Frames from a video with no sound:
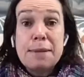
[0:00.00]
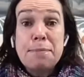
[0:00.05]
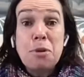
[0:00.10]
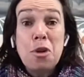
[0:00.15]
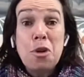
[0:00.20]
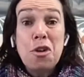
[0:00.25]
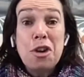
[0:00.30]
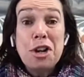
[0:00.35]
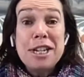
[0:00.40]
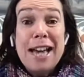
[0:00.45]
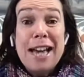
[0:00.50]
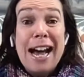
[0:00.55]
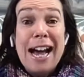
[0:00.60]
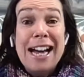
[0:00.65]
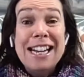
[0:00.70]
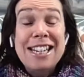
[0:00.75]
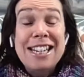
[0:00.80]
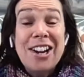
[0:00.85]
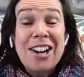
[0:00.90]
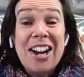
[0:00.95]
Some more
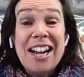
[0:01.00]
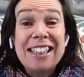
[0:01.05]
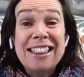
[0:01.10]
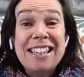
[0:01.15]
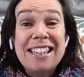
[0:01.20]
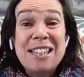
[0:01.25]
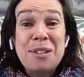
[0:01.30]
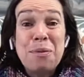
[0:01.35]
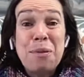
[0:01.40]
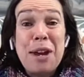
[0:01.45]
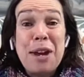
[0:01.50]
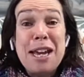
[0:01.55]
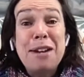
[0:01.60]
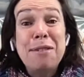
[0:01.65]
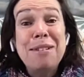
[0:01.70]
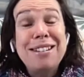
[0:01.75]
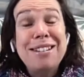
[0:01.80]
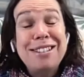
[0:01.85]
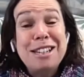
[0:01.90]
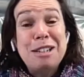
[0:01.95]
yarn dyeing this week,
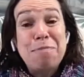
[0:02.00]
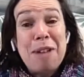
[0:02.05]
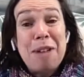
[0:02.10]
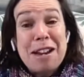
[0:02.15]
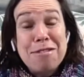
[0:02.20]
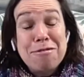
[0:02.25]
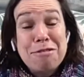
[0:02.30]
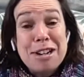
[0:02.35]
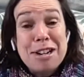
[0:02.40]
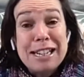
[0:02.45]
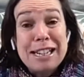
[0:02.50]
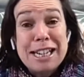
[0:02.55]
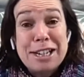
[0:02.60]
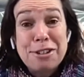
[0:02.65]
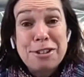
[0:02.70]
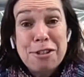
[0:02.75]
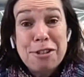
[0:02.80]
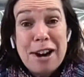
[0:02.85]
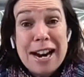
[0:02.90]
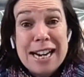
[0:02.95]
which has been really
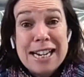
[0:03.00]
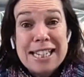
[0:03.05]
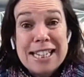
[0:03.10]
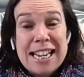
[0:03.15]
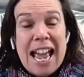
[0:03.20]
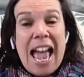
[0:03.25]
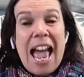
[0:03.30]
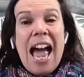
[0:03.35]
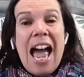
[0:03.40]
great.